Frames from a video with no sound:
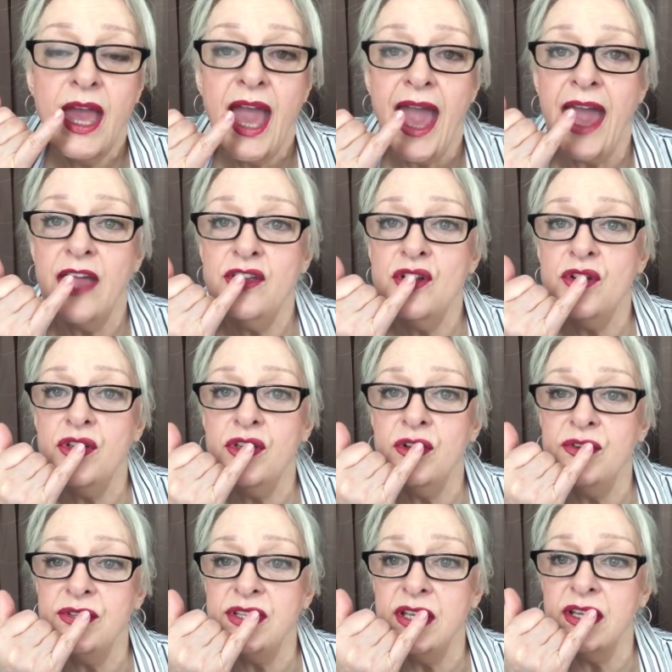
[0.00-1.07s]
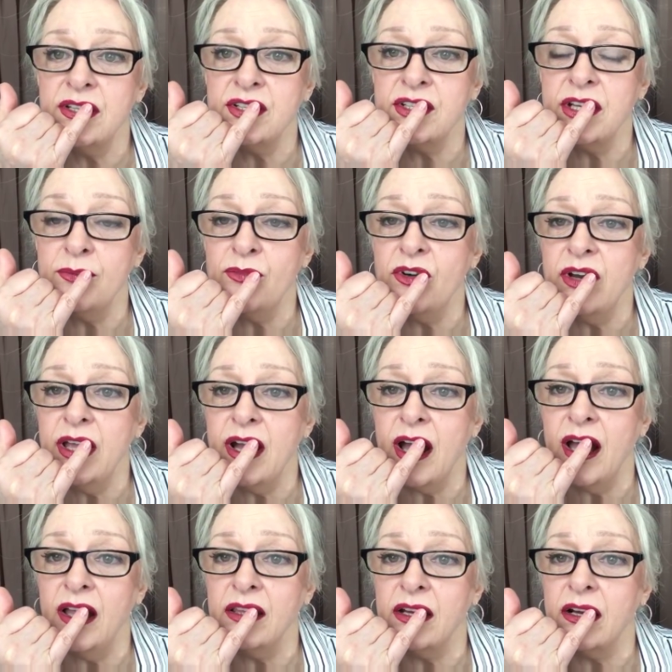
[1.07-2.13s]
and you're using a shimmery
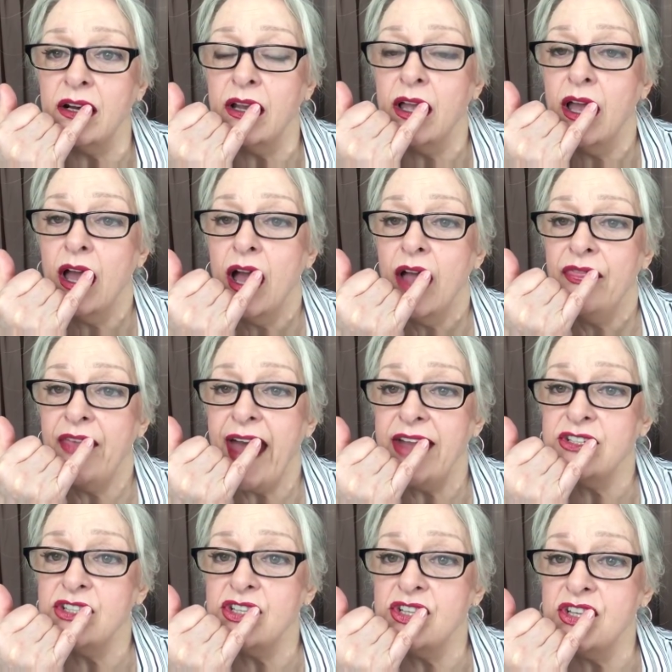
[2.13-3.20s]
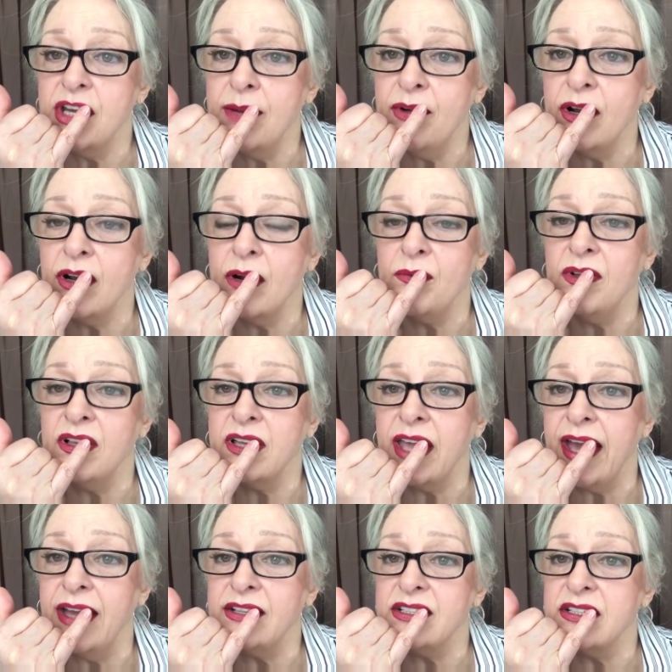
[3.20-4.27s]
color, that shimmer will
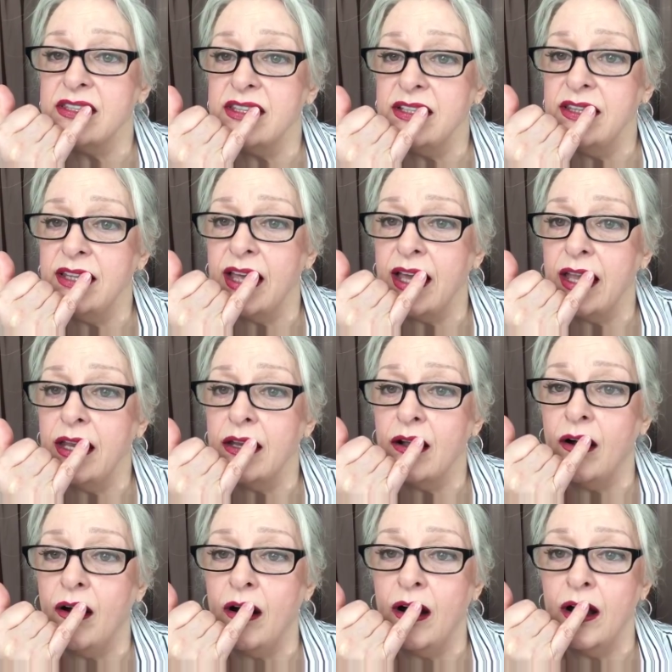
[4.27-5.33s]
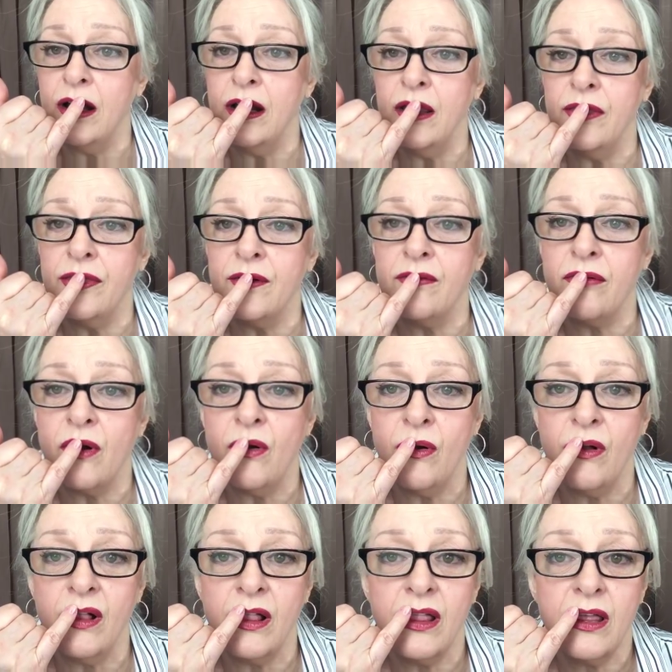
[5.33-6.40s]
catch the light on the
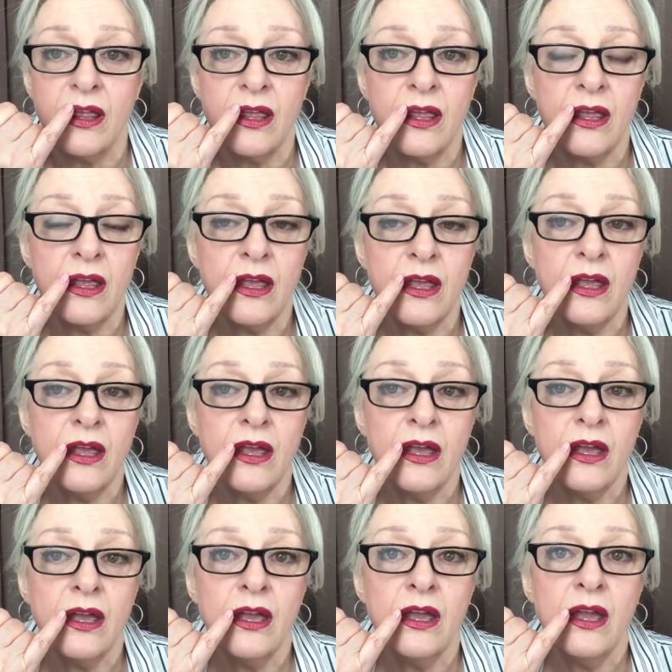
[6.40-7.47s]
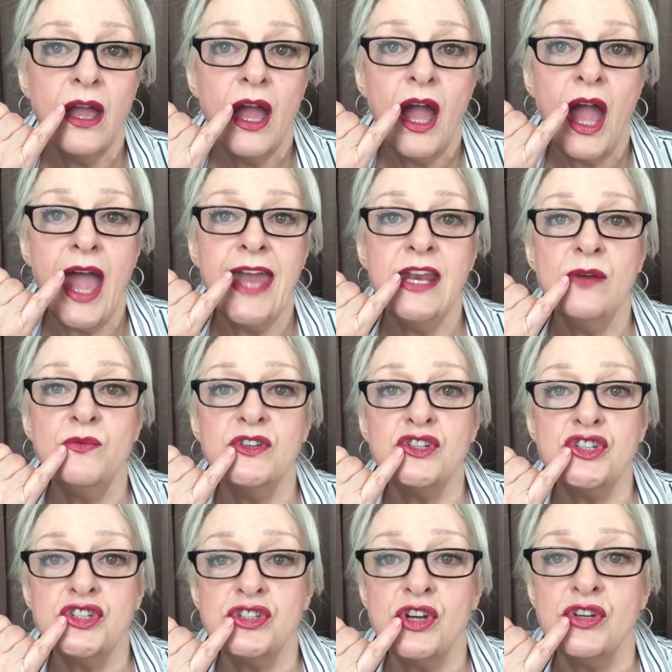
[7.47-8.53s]
roll, and it will
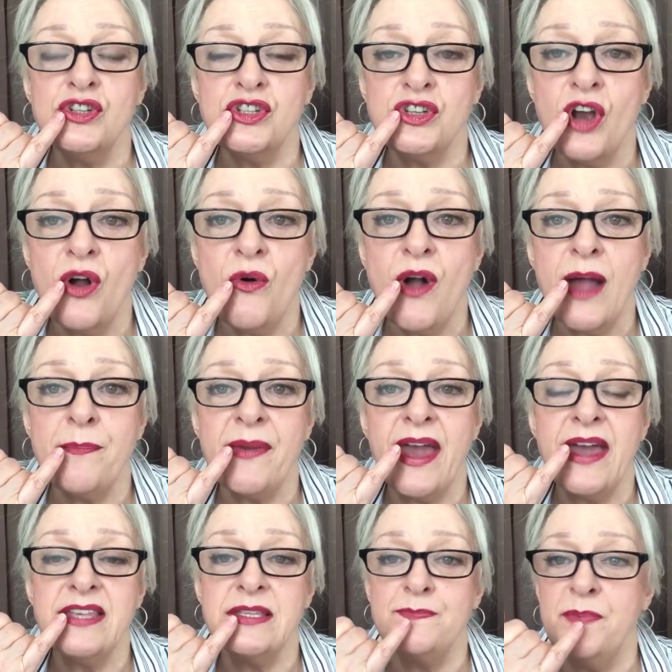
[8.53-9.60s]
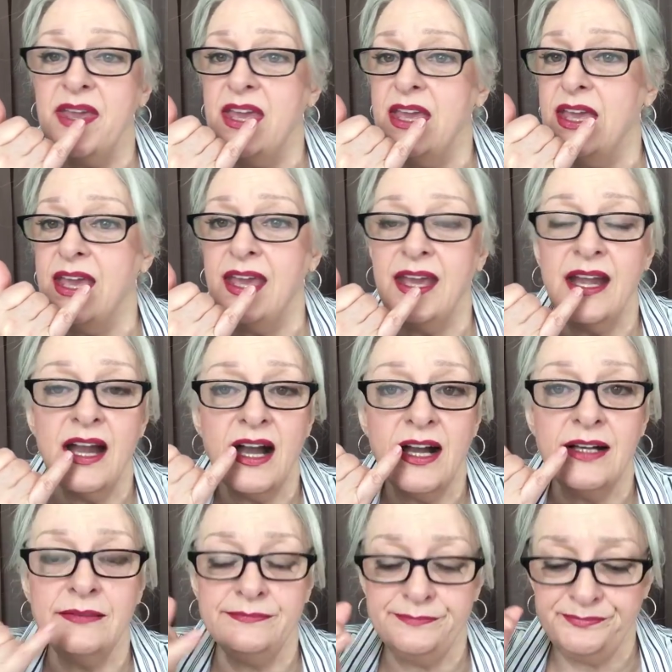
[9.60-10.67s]
show up as being,
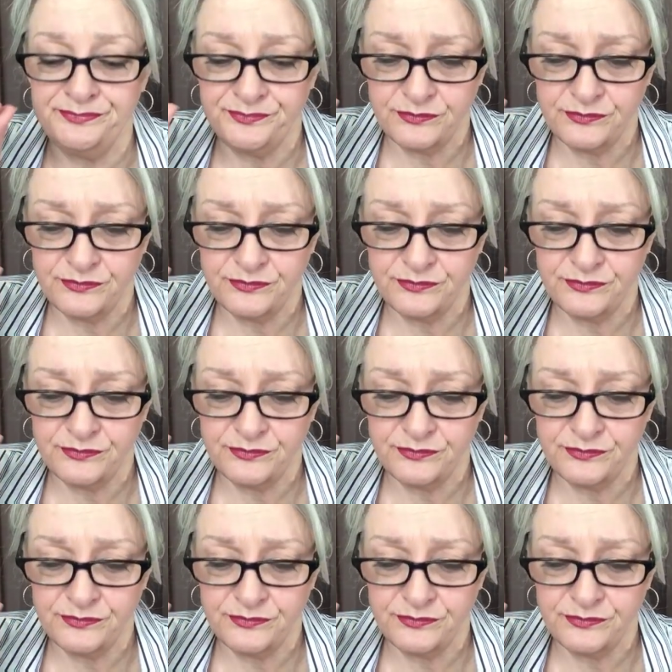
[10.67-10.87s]
well,